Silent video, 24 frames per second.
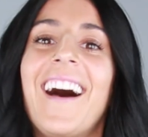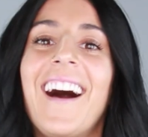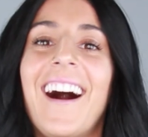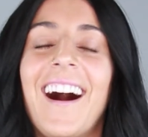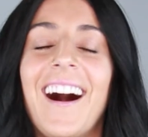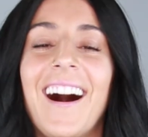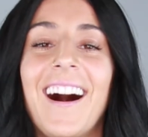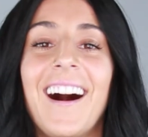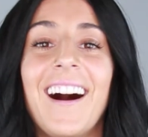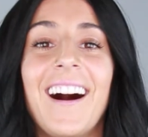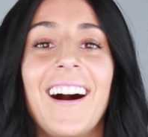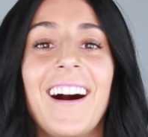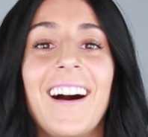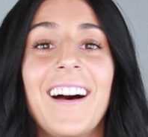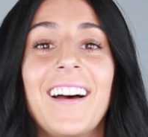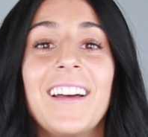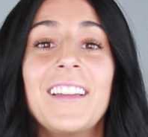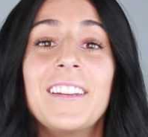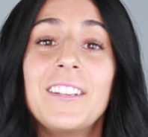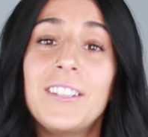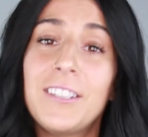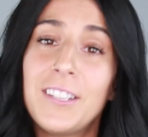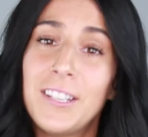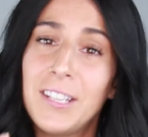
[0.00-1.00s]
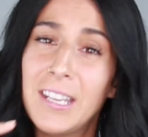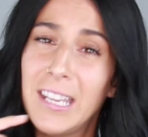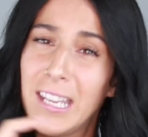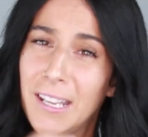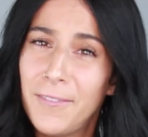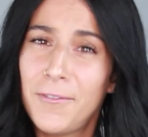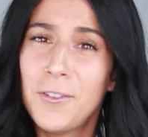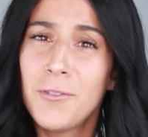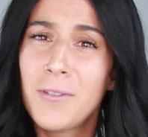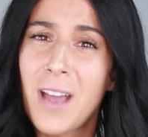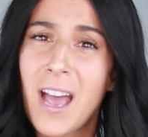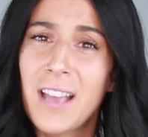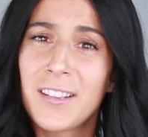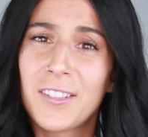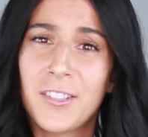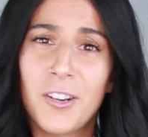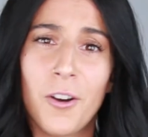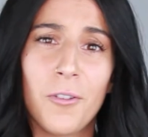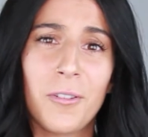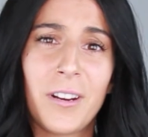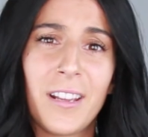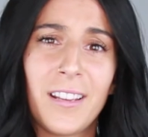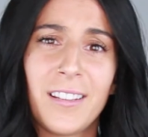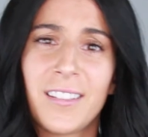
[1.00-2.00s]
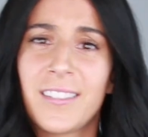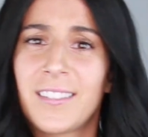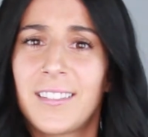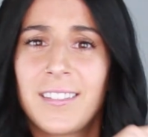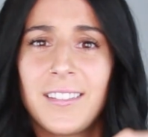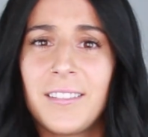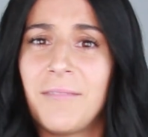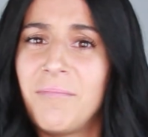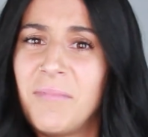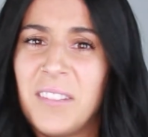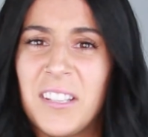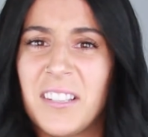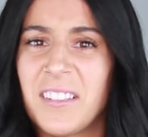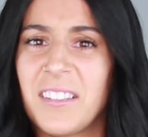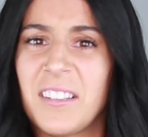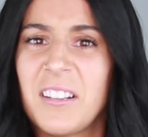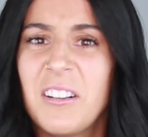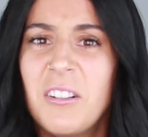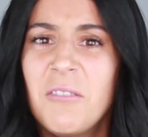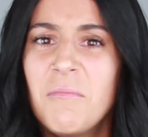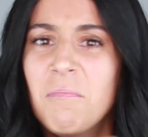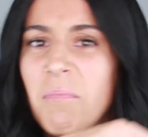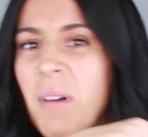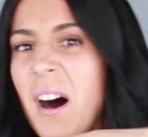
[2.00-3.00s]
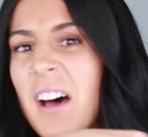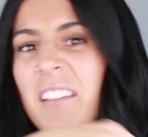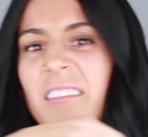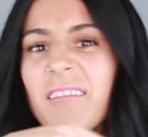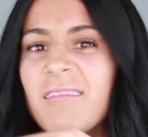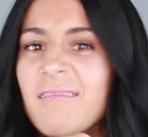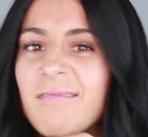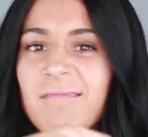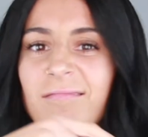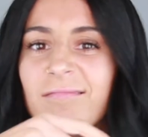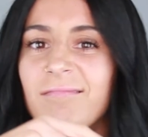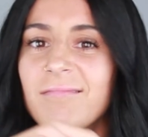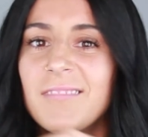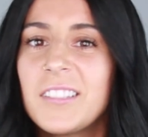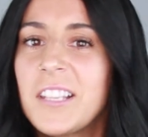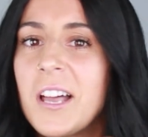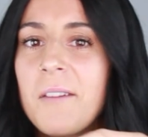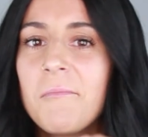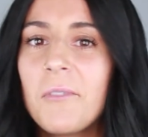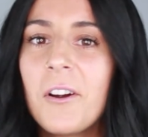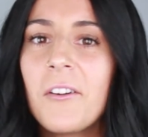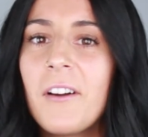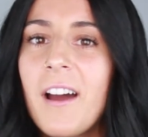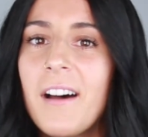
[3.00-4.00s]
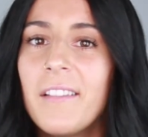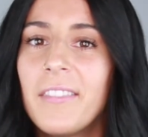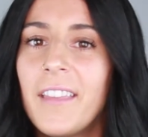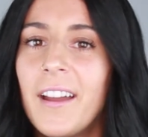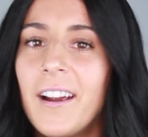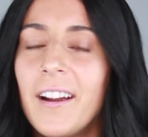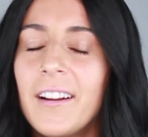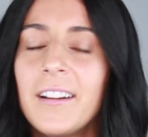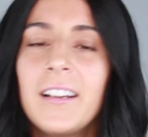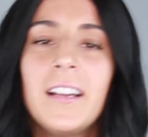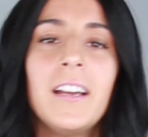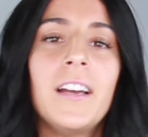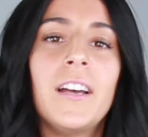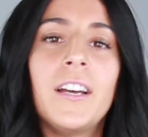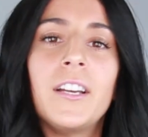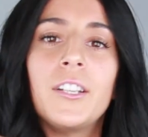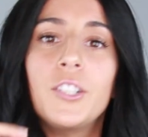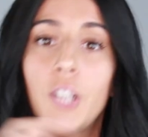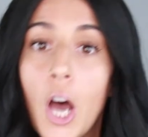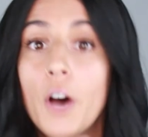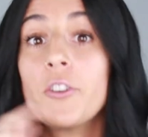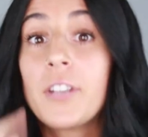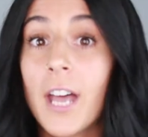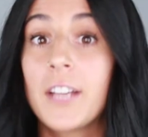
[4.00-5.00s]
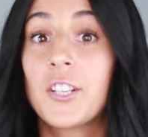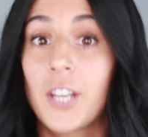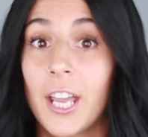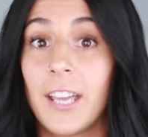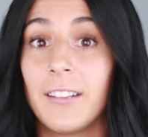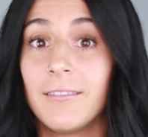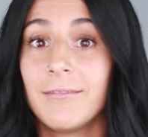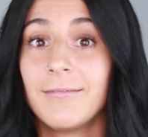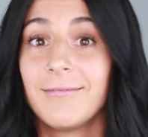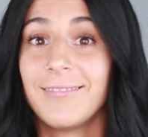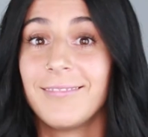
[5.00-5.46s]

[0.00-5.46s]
If you guys noticed this little button somewhere around there, don't touch it.